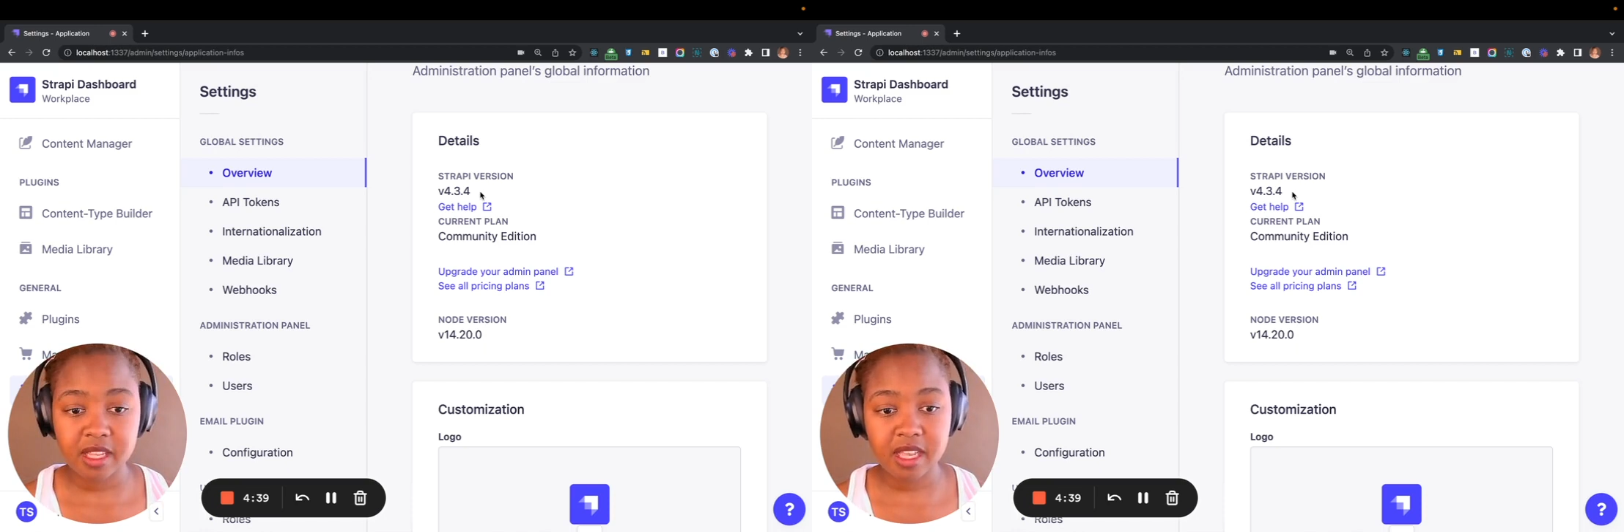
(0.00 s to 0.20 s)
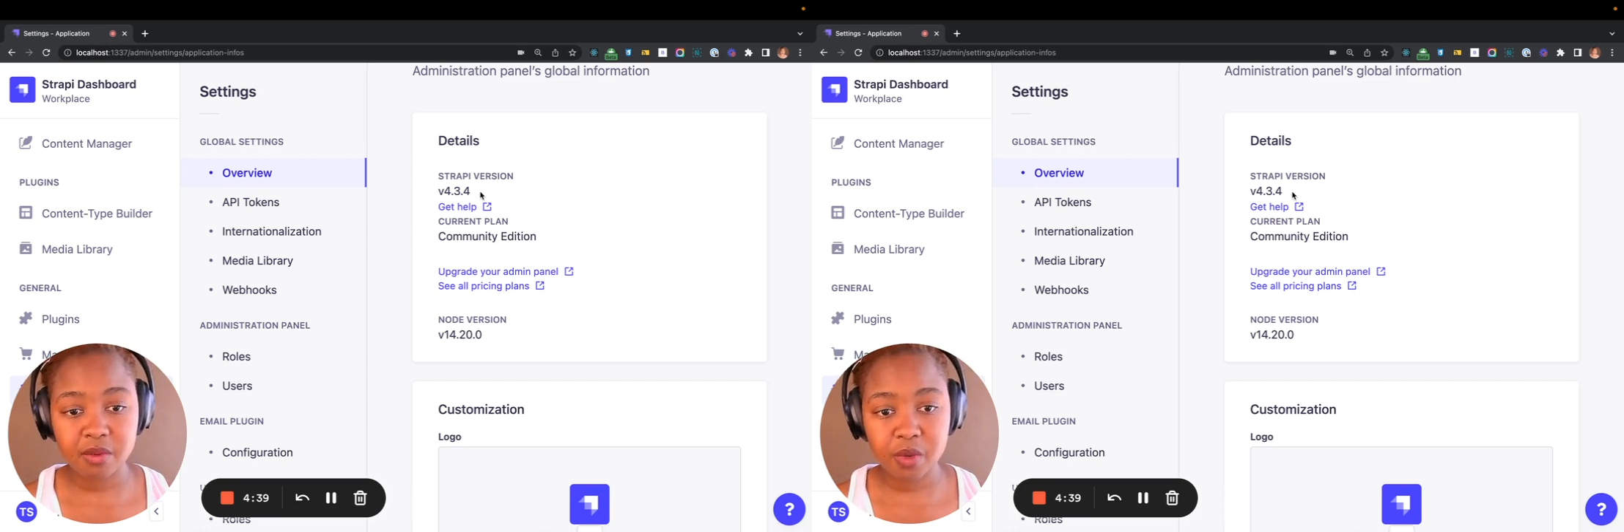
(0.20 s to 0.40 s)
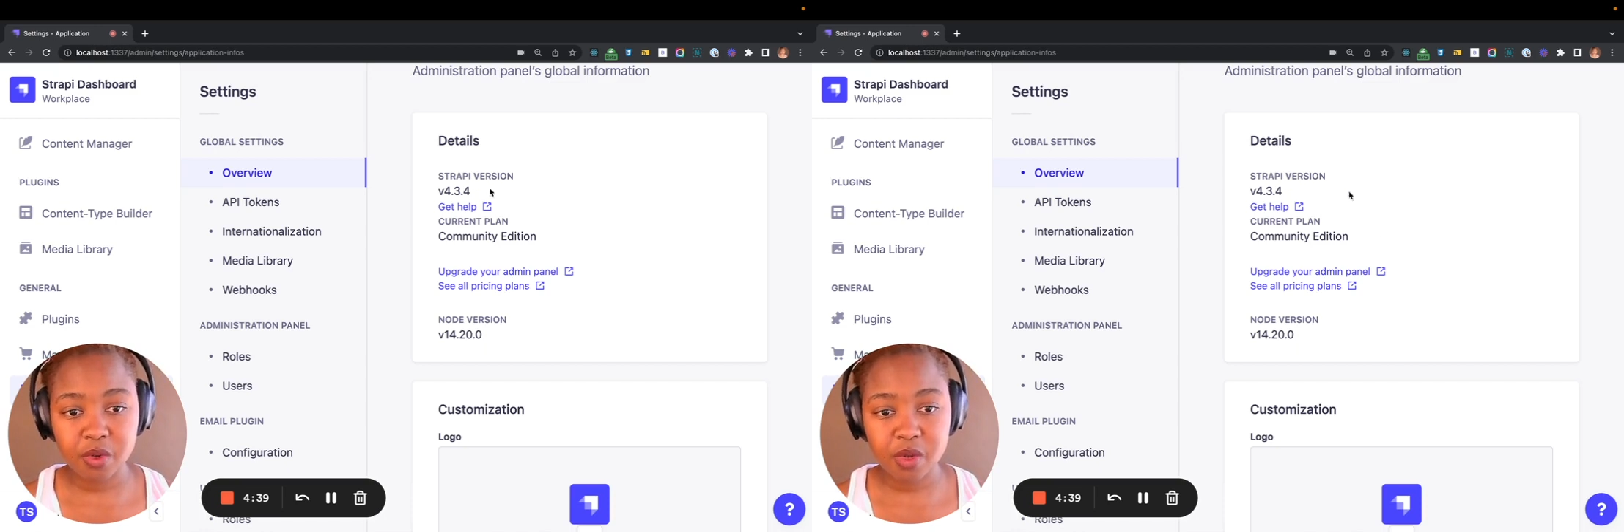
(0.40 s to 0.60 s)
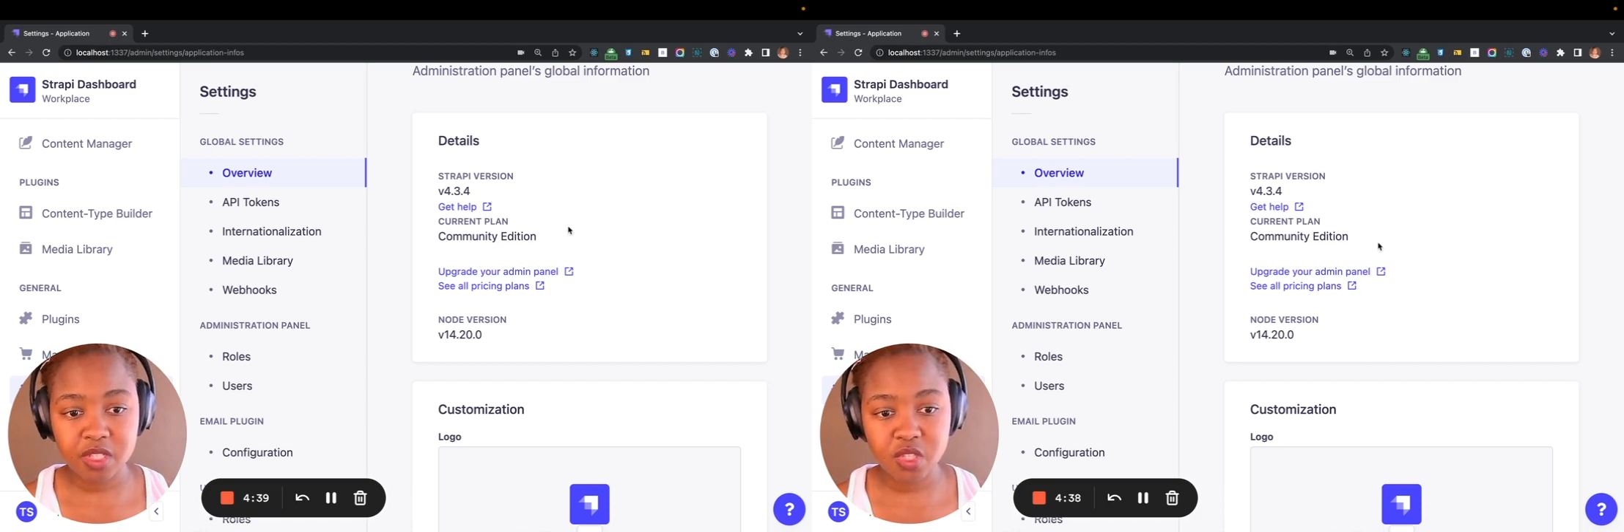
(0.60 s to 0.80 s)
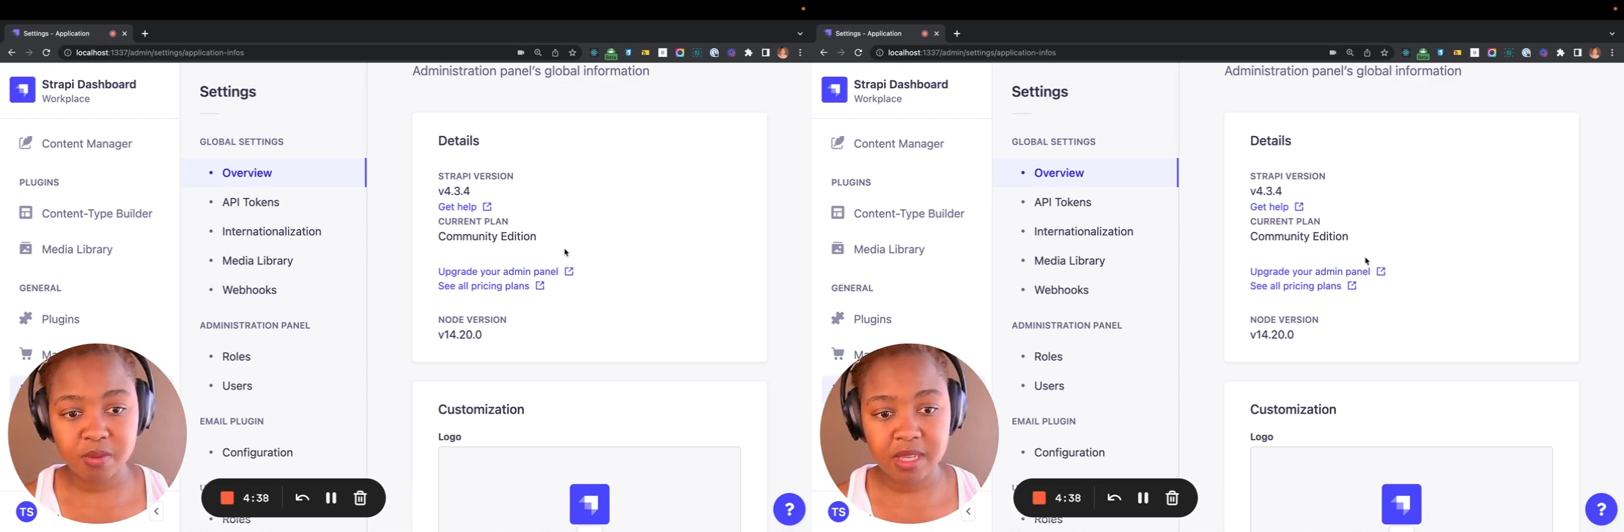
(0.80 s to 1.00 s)
and we're going
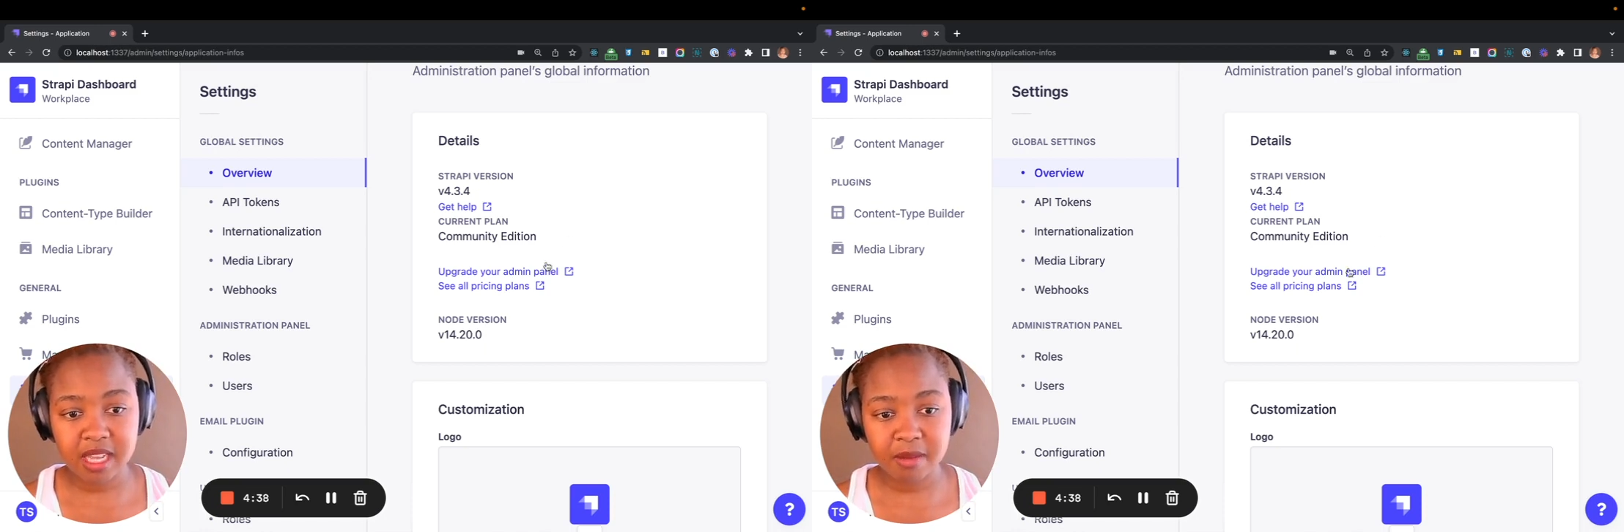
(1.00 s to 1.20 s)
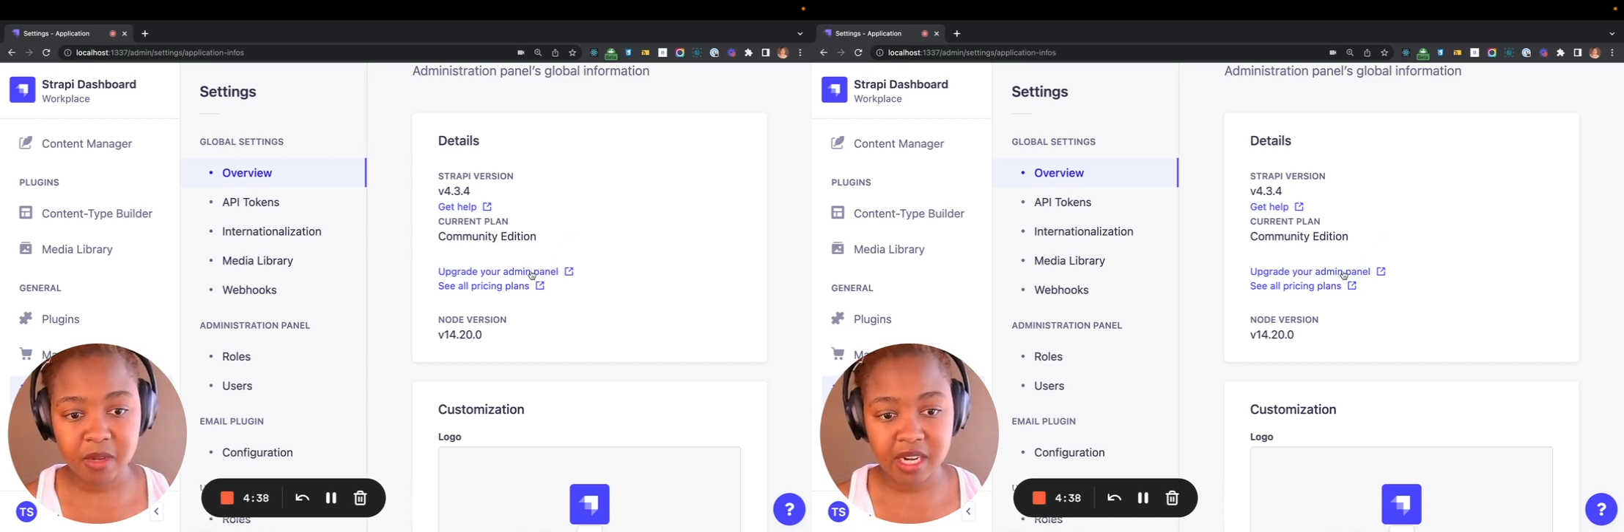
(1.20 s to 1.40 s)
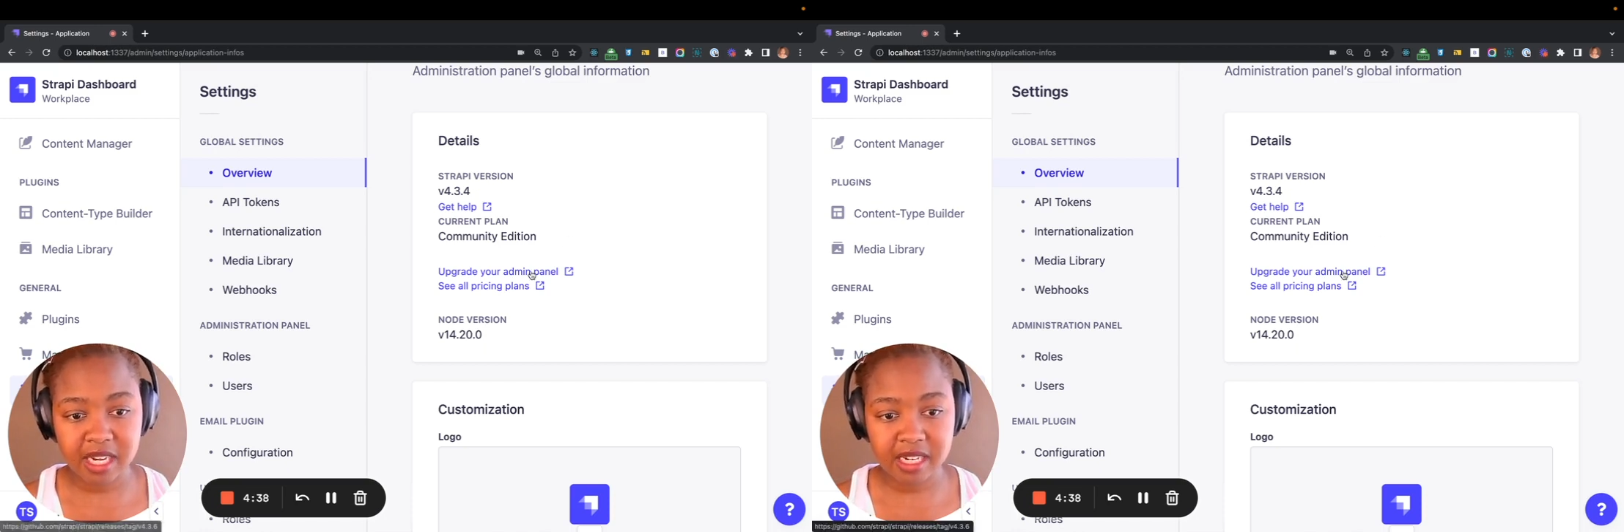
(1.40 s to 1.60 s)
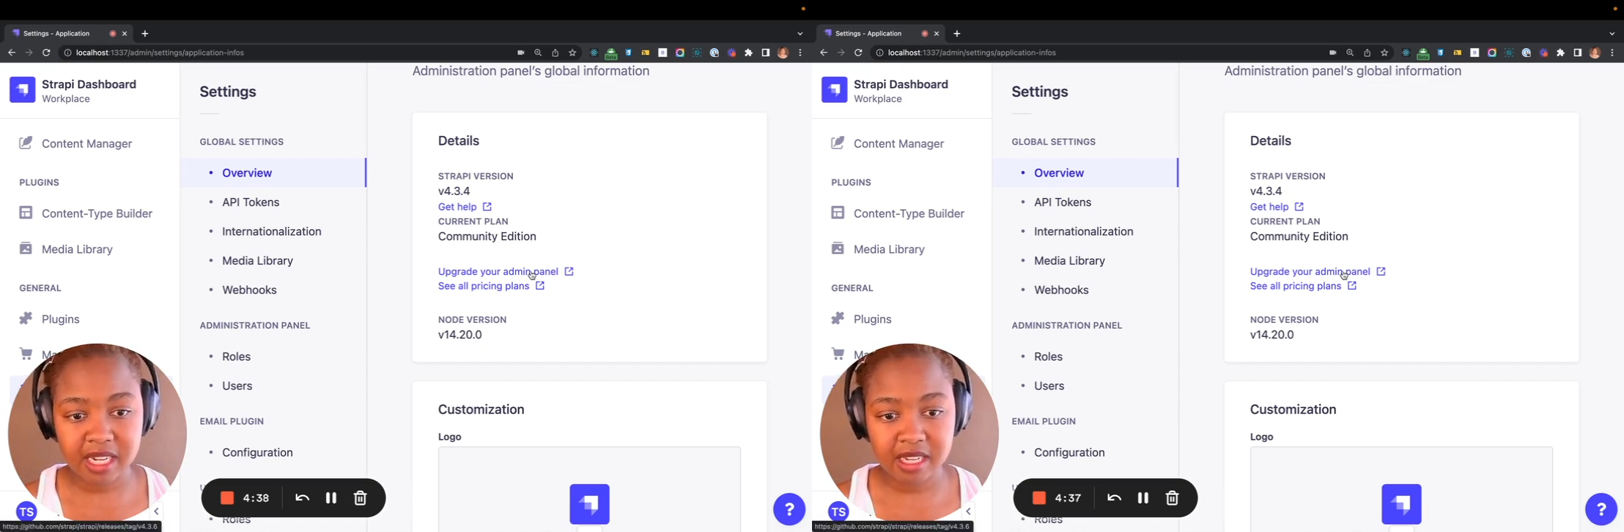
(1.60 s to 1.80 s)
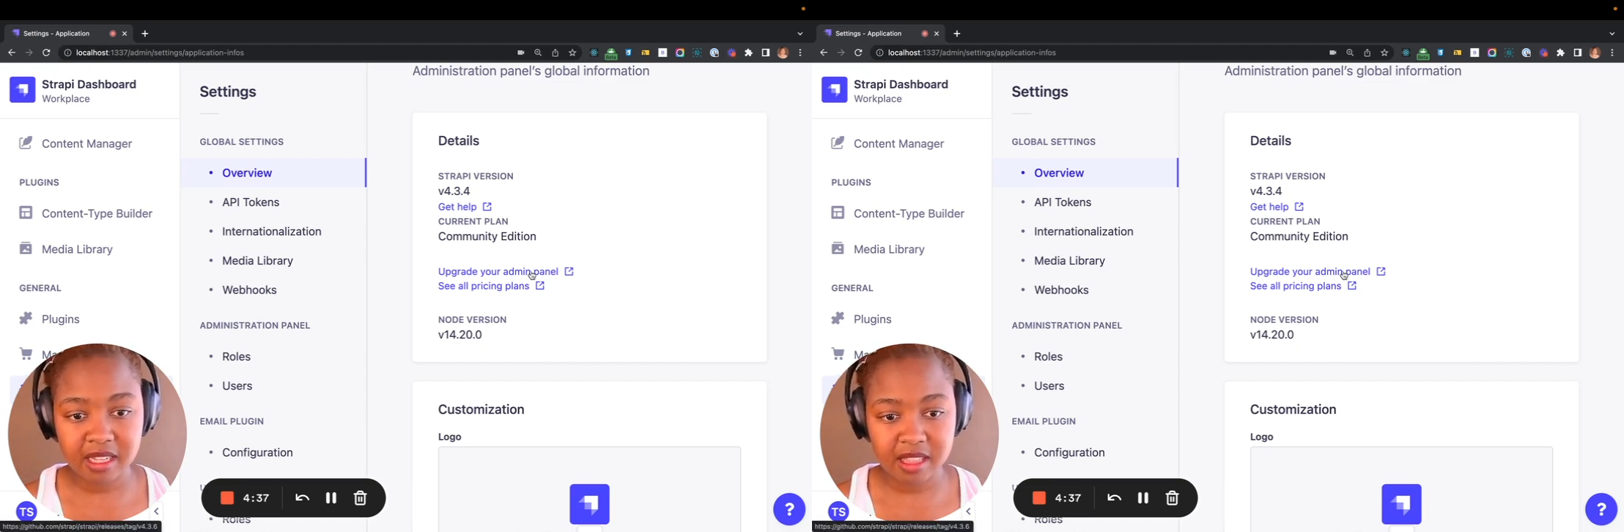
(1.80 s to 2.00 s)
to be
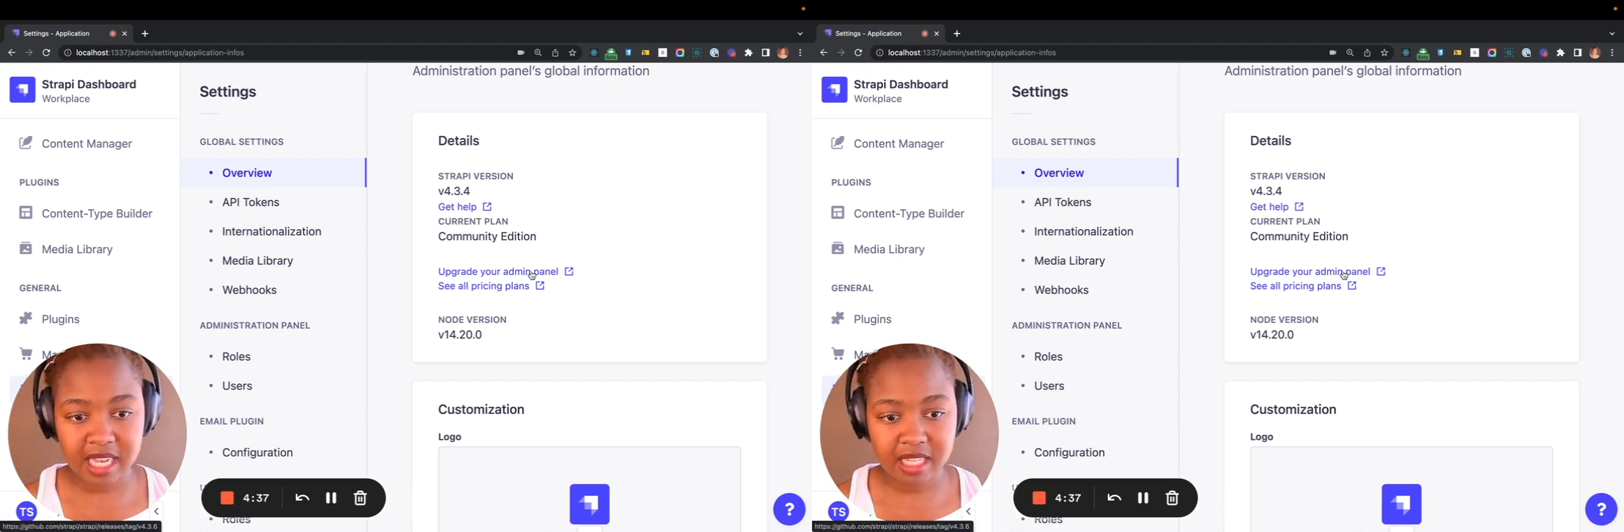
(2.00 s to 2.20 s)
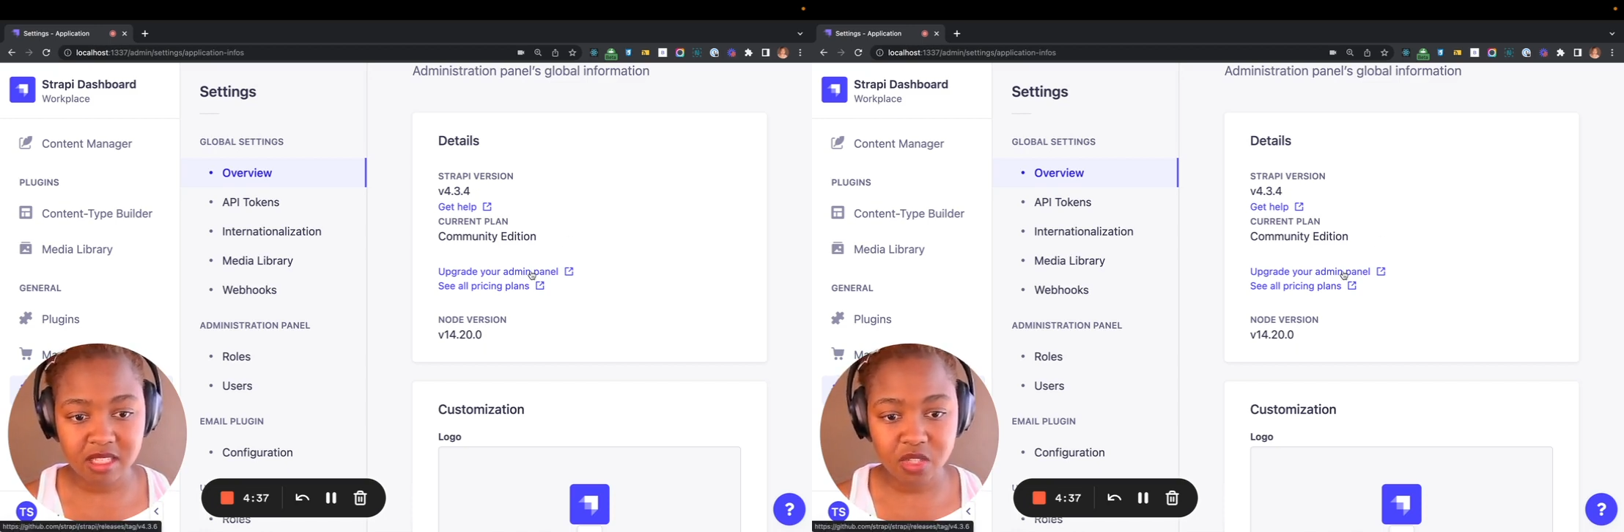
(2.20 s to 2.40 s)
upgrading that.